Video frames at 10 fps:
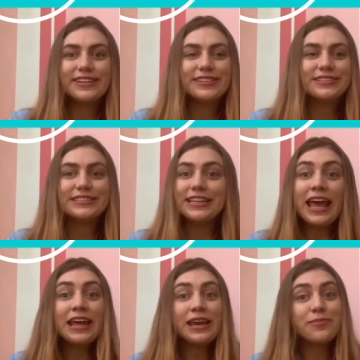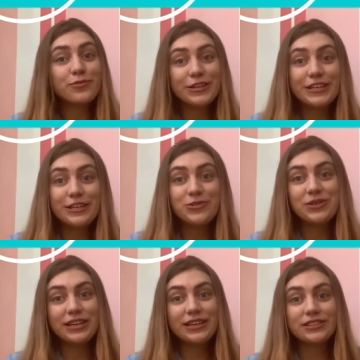she had a pretty
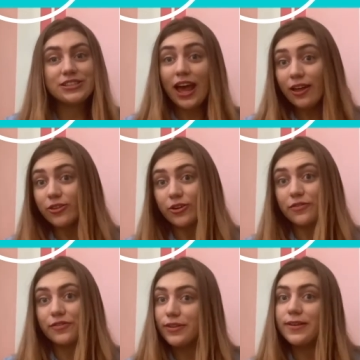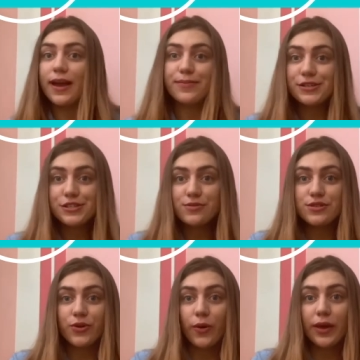unique childhood for the time that she was
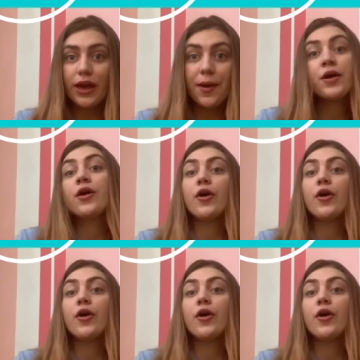growing up.